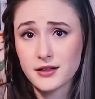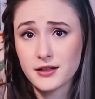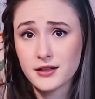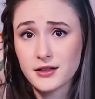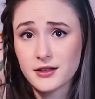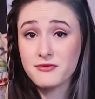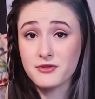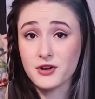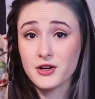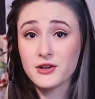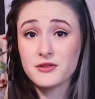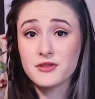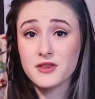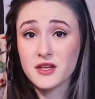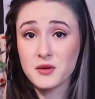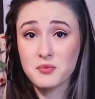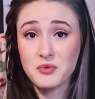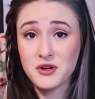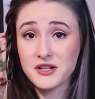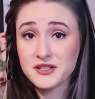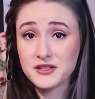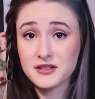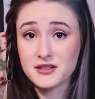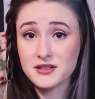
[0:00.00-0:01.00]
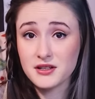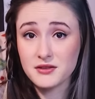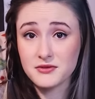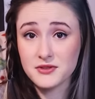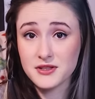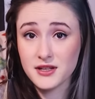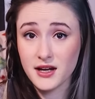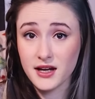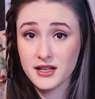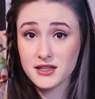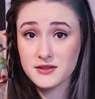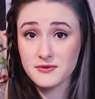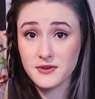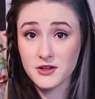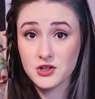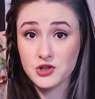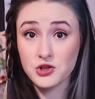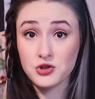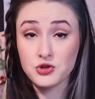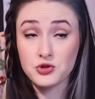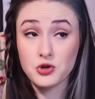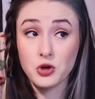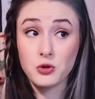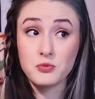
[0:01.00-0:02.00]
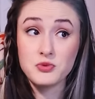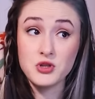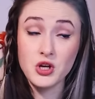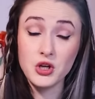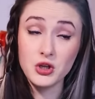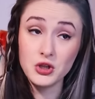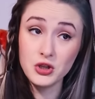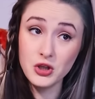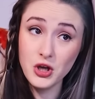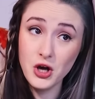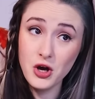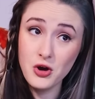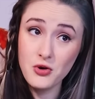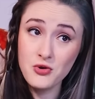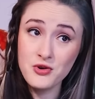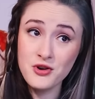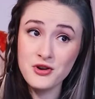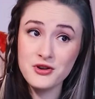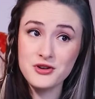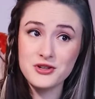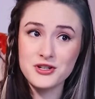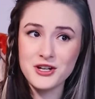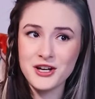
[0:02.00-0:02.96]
However, the presence of science fiction tropes alone